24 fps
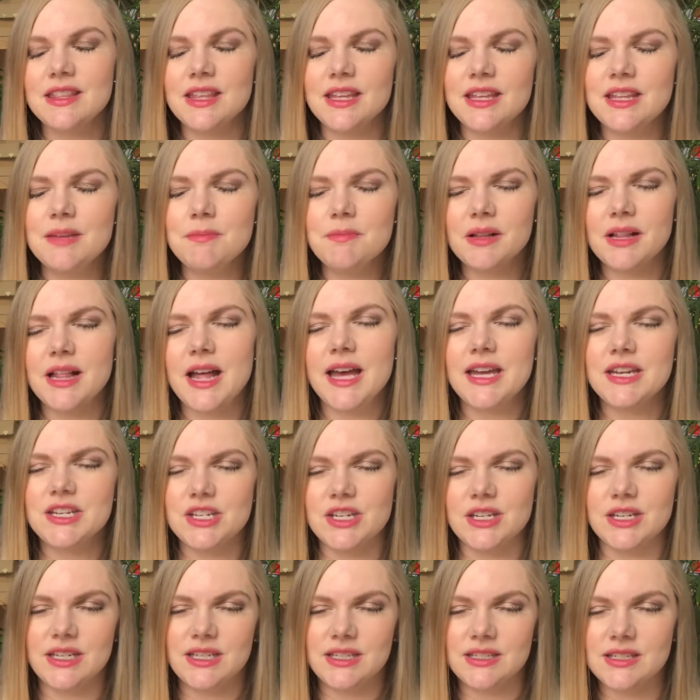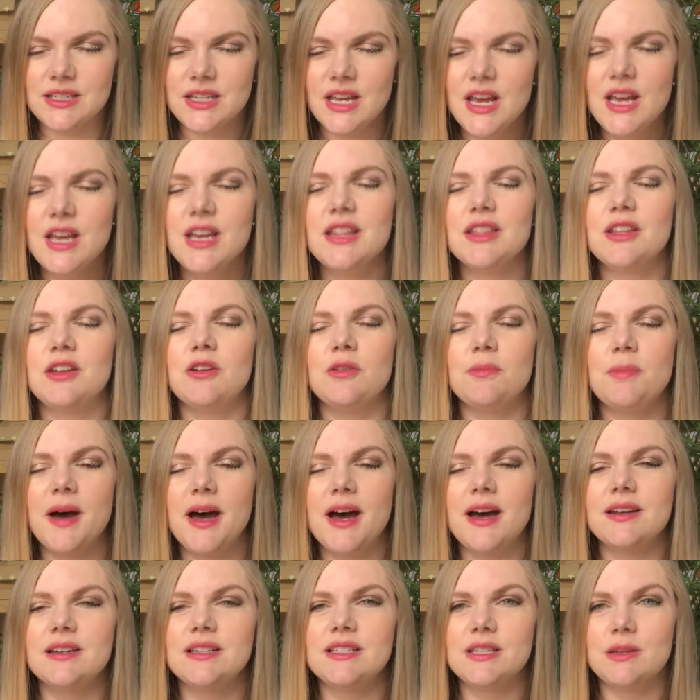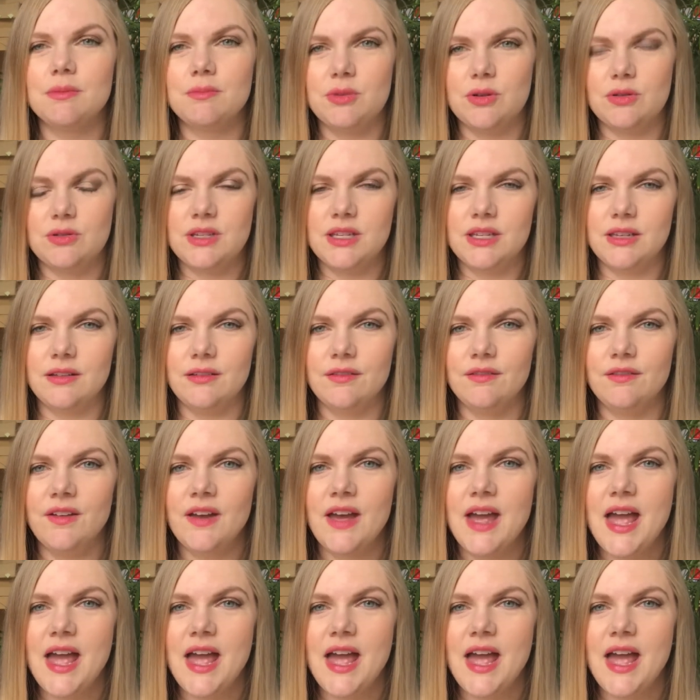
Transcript: the implication is that her partner's abusive